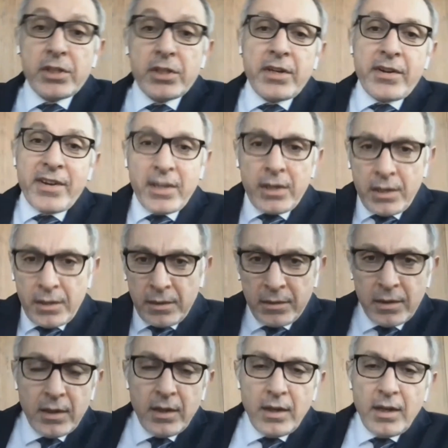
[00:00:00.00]

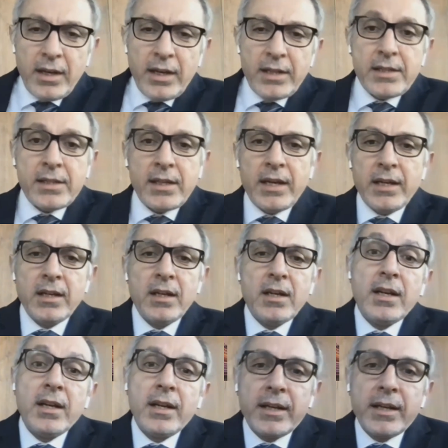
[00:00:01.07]
Mediterranean, let's say,